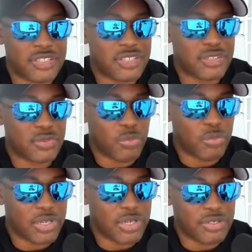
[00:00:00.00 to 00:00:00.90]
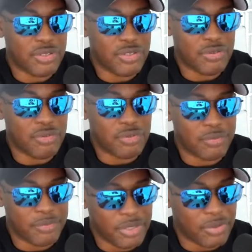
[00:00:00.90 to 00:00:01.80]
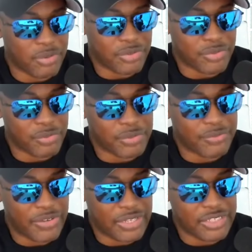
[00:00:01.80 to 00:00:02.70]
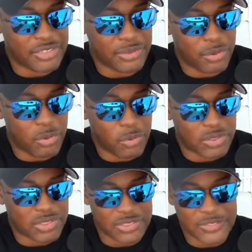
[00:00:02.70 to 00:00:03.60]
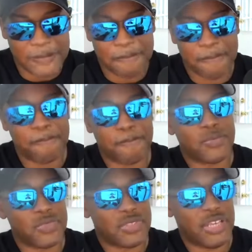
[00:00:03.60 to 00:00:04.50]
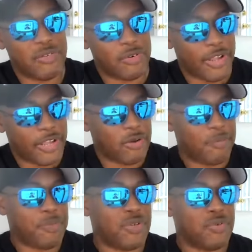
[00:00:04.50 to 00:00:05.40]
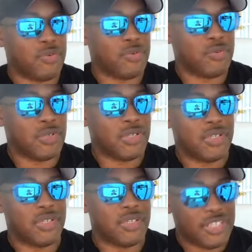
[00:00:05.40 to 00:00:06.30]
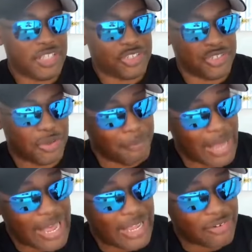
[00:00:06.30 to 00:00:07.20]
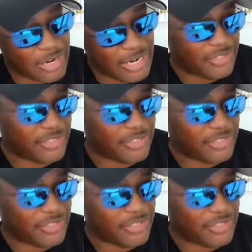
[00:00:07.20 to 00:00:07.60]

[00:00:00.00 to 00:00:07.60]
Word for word: is what you will be going through with the foundational courses. They will help you get your mind right.